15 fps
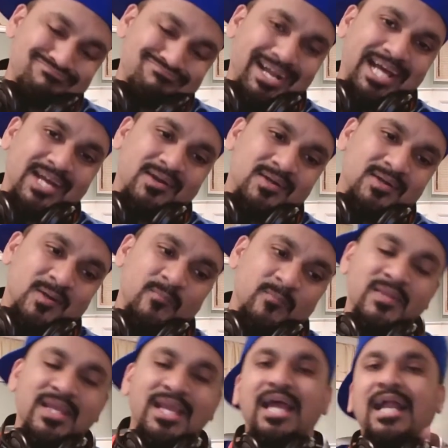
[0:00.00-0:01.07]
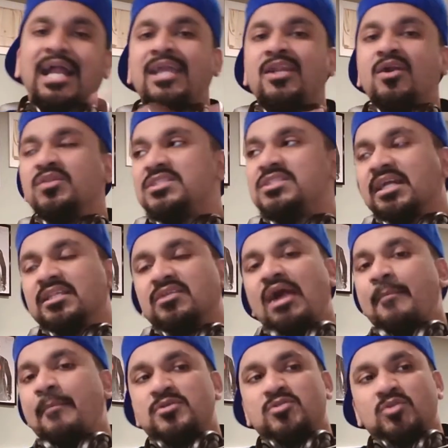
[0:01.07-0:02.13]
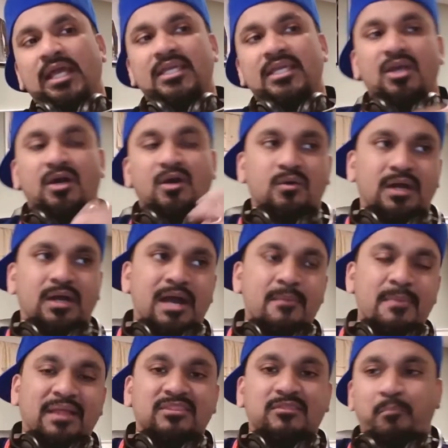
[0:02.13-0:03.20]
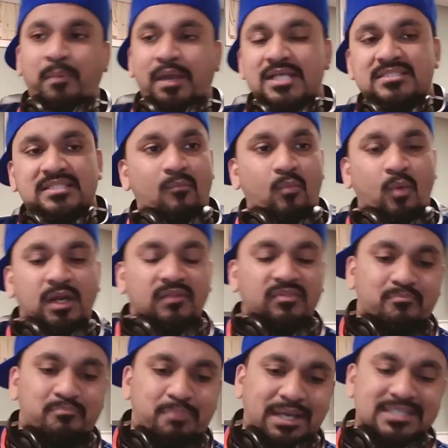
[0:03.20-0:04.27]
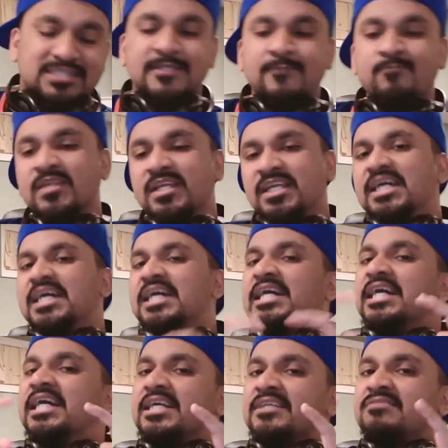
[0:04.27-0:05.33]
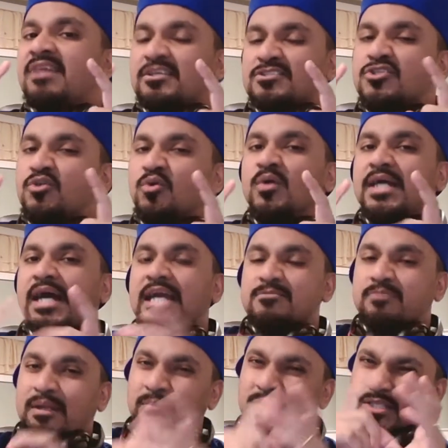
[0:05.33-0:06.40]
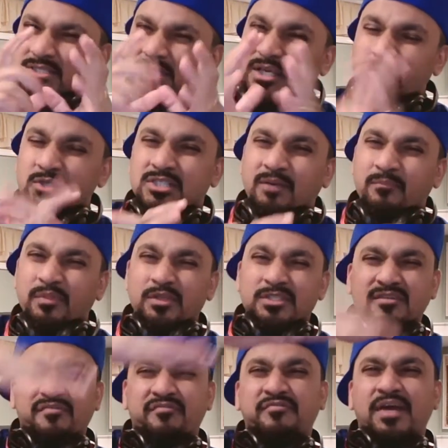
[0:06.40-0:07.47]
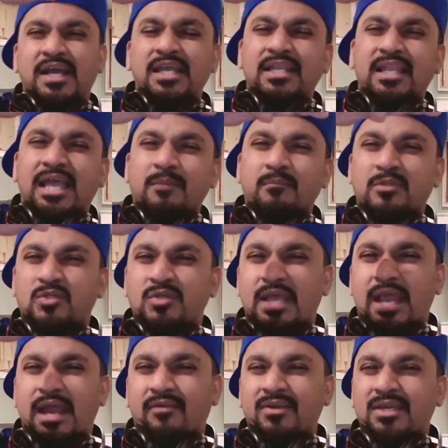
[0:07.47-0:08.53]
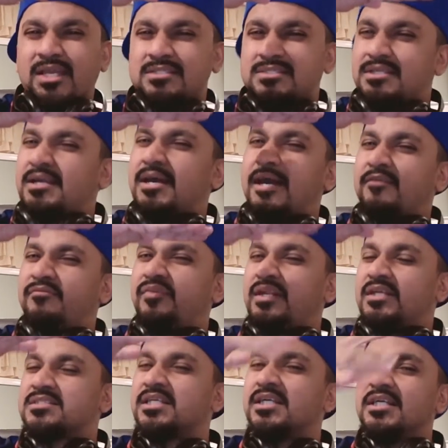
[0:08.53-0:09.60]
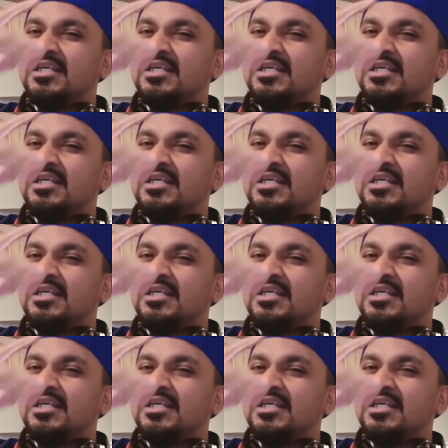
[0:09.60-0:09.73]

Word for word: I don't know. And I know these other rappers are like, yo, I'm not the best, I'm one of the best. That's cool, guys, but I'm gonna tell you something. There's a fine line between arrogance and confidence.